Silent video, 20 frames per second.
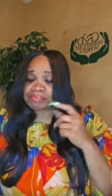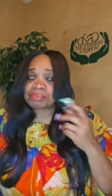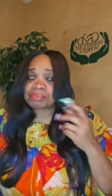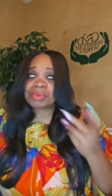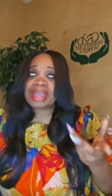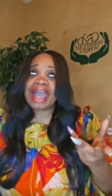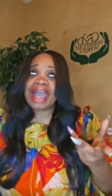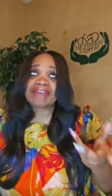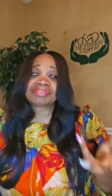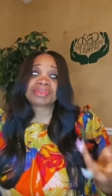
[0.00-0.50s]
we
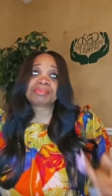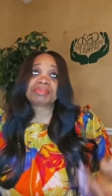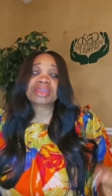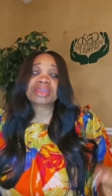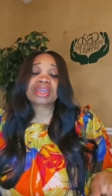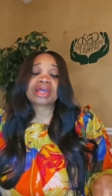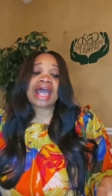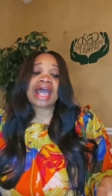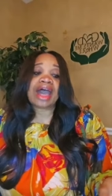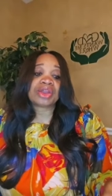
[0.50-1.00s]
have to be
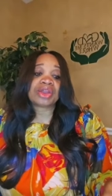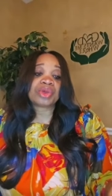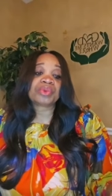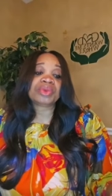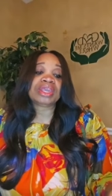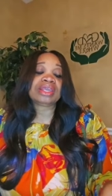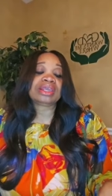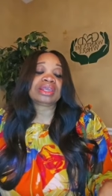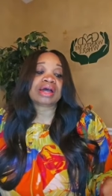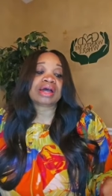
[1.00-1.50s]
how do
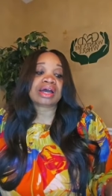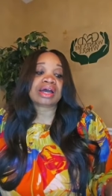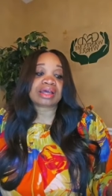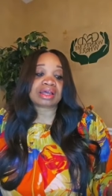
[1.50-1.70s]
we uh,